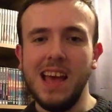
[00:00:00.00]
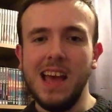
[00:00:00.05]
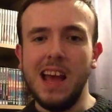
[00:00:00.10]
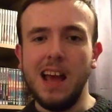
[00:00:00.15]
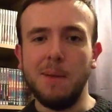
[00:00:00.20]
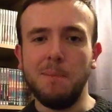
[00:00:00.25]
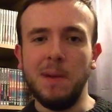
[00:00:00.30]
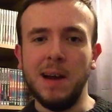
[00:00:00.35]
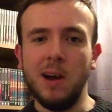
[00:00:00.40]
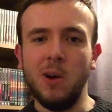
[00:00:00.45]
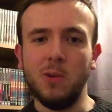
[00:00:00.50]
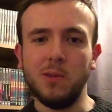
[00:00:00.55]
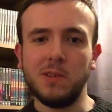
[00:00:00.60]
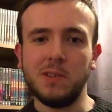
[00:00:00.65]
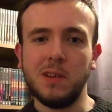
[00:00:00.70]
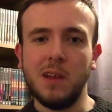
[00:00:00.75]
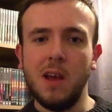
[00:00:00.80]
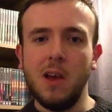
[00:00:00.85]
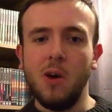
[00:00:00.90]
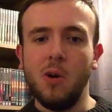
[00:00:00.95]

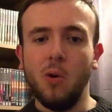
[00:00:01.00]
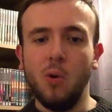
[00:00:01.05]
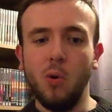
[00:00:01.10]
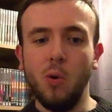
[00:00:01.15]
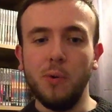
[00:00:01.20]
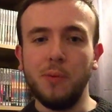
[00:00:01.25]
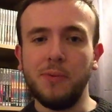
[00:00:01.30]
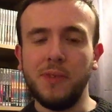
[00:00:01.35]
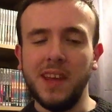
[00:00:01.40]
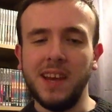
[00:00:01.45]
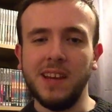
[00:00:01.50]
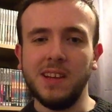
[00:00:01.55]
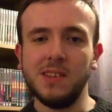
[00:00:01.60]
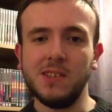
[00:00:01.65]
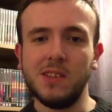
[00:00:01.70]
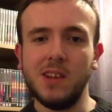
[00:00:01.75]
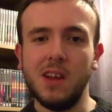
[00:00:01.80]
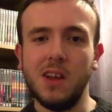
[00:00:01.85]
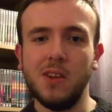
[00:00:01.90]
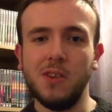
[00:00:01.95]
about all
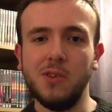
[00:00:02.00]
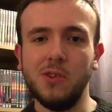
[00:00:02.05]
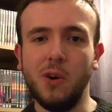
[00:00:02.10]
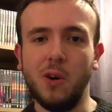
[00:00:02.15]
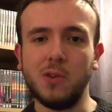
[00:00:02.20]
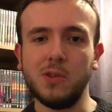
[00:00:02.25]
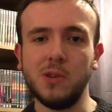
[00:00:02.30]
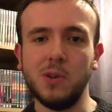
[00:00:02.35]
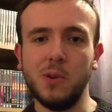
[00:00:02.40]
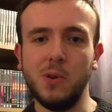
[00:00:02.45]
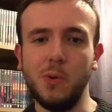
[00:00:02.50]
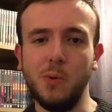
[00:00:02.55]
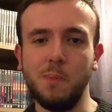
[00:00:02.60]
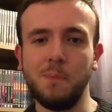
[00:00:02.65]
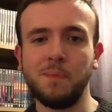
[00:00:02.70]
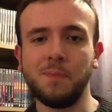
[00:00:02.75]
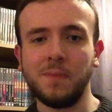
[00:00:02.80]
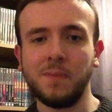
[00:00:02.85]
things Doctor Who.